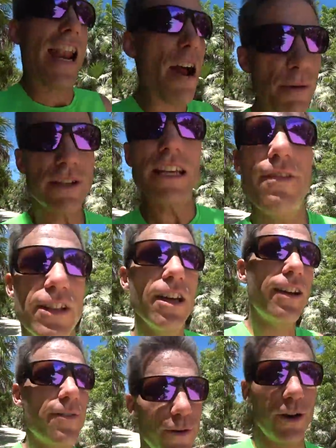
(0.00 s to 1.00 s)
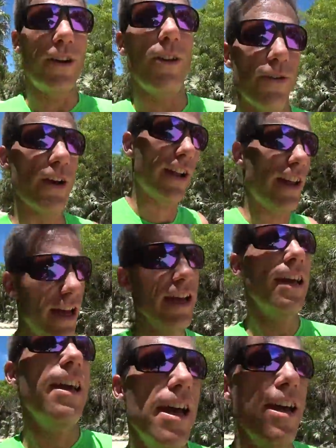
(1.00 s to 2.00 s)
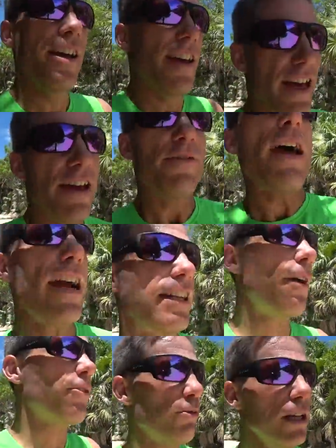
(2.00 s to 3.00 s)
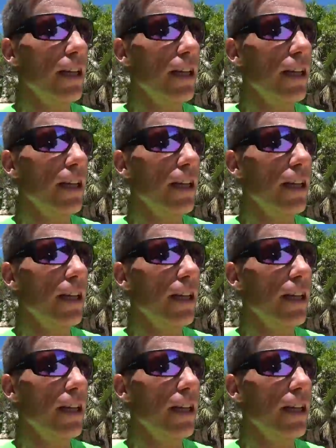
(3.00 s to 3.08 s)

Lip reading: And I wasn't even looking for a girlfriend. In fact, I was